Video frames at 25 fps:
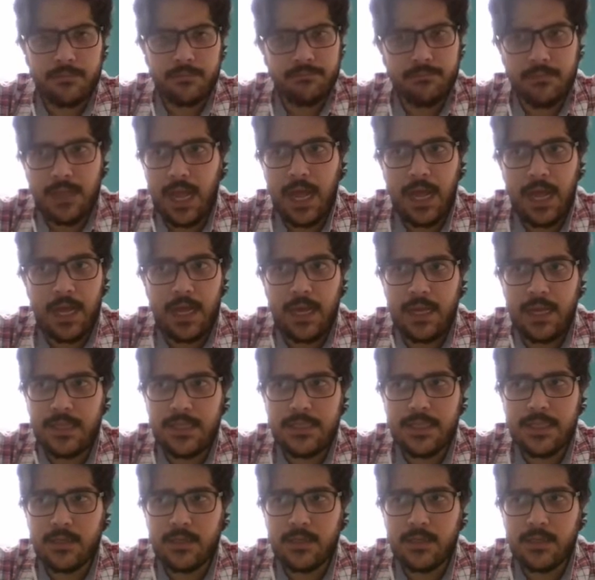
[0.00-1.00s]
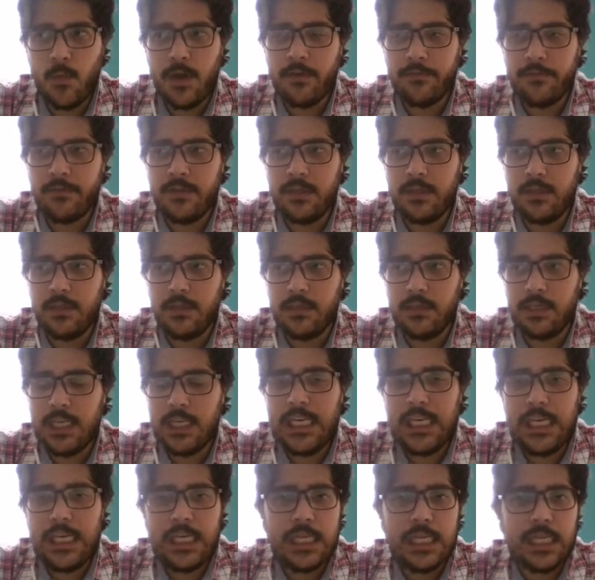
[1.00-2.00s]
I think that one of the
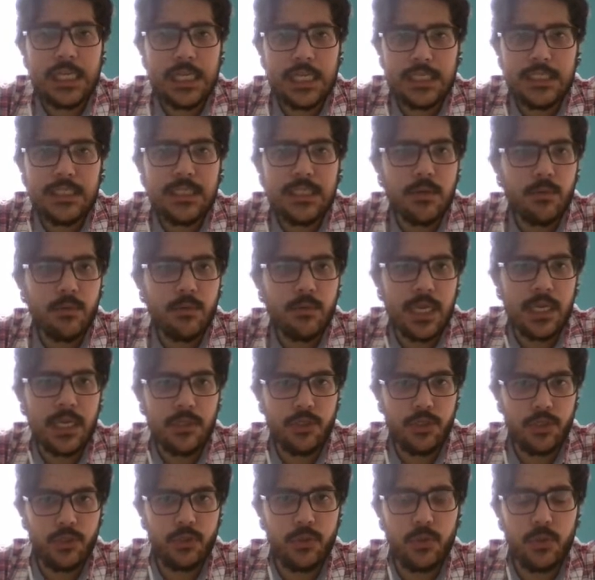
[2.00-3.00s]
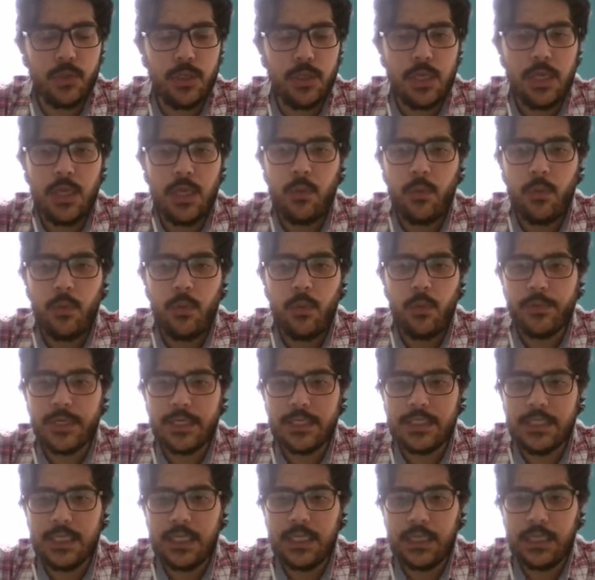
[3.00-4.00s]
key things that we can do when we're
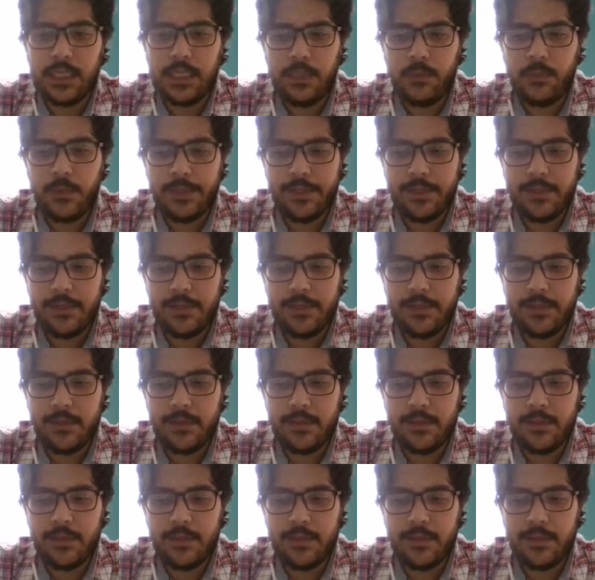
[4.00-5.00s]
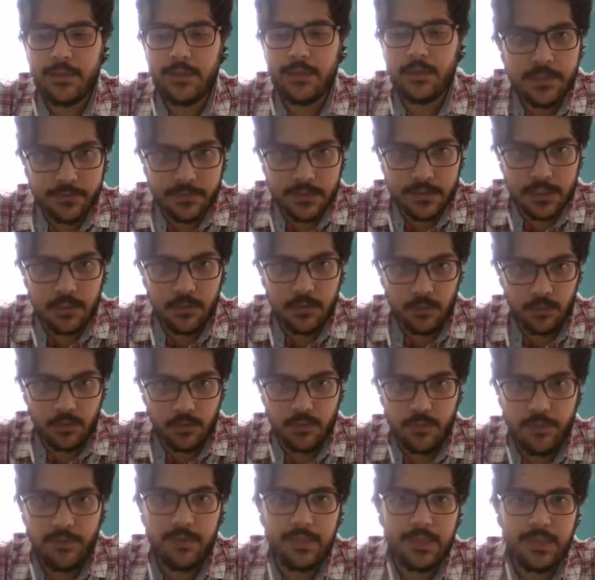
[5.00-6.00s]
dealing with receptive skills,
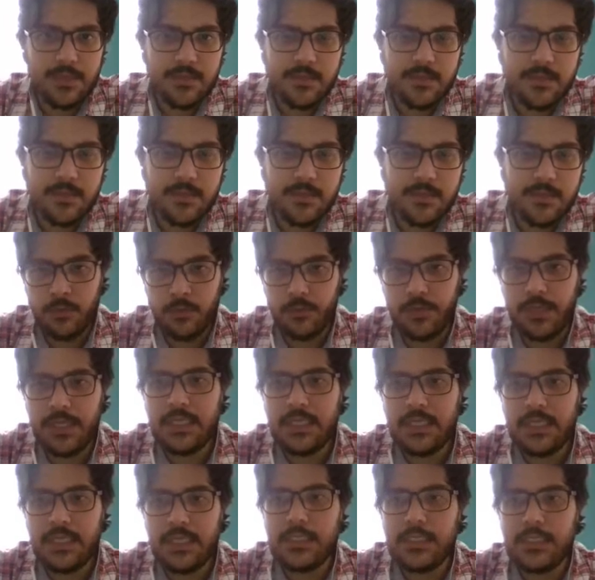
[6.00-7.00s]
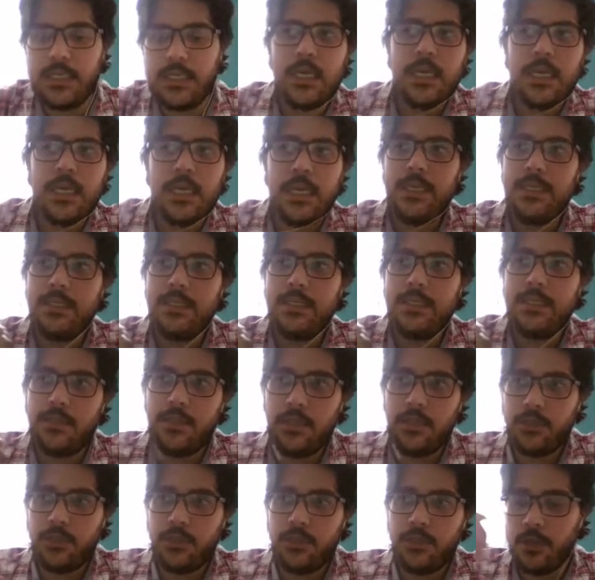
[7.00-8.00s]
with listening and reading, is
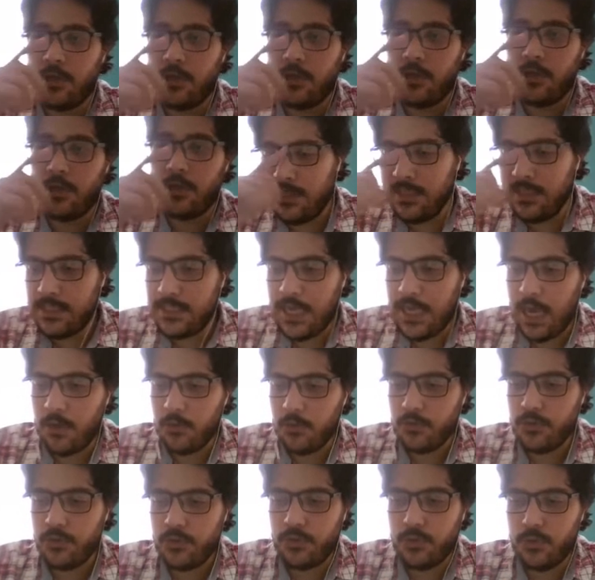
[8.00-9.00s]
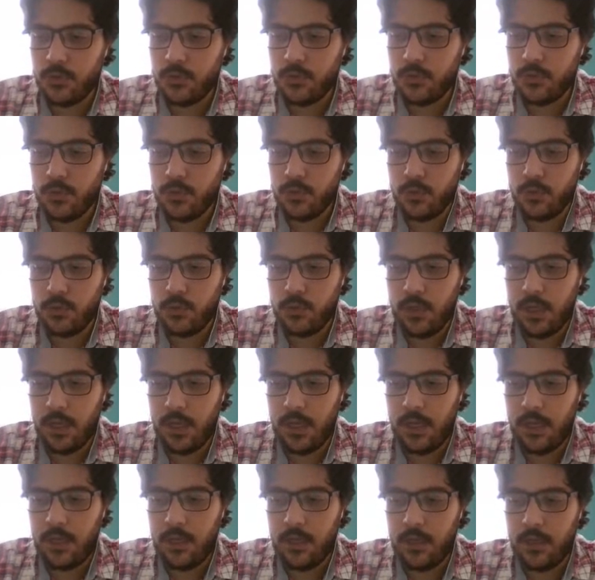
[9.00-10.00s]
teach our students how to
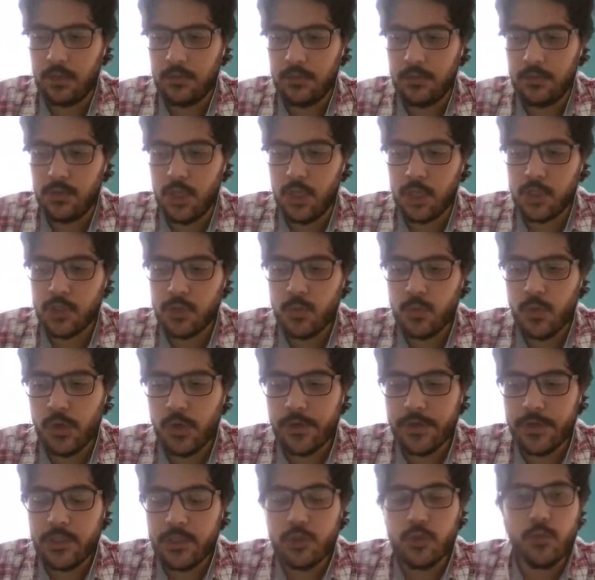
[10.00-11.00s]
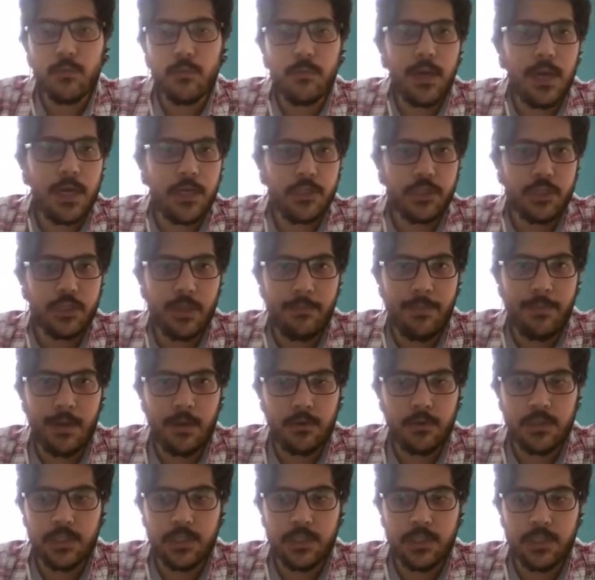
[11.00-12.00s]
not to worry too much
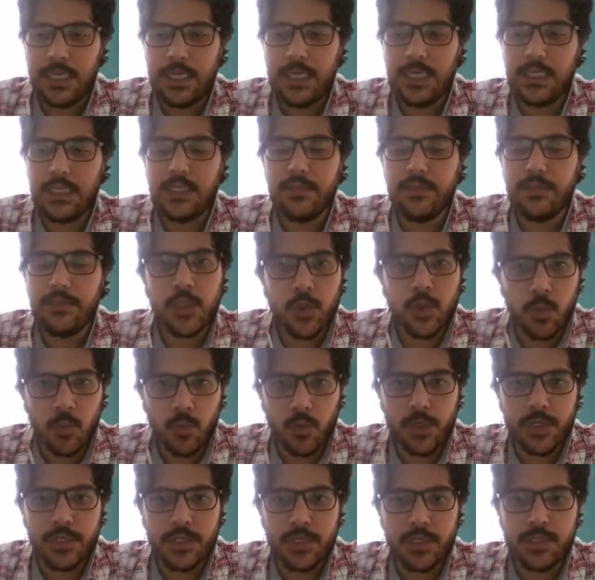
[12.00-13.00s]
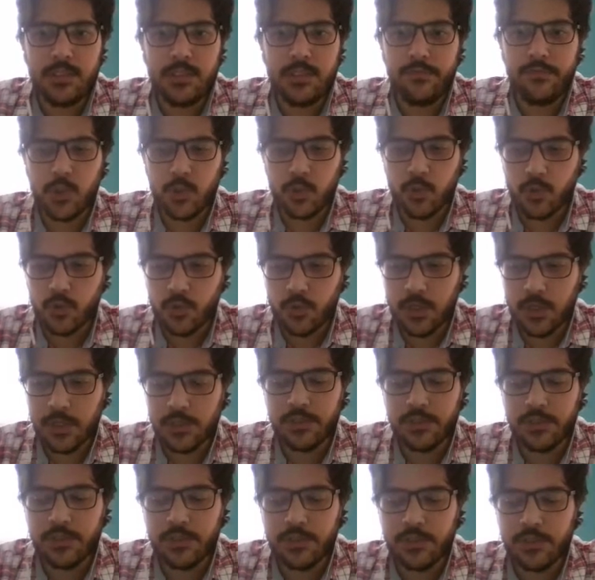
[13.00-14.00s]
about individual words, individual
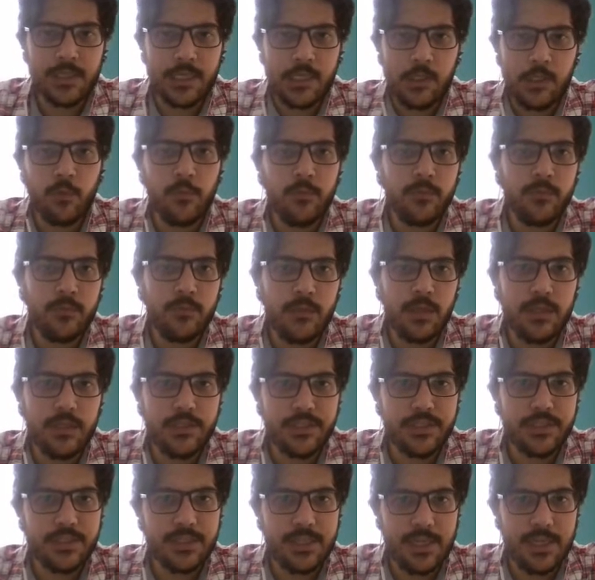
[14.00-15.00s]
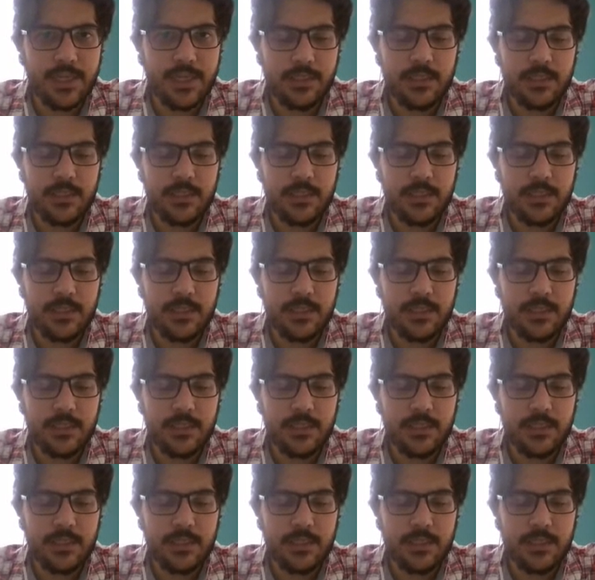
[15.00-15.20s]
structures that they don't understand.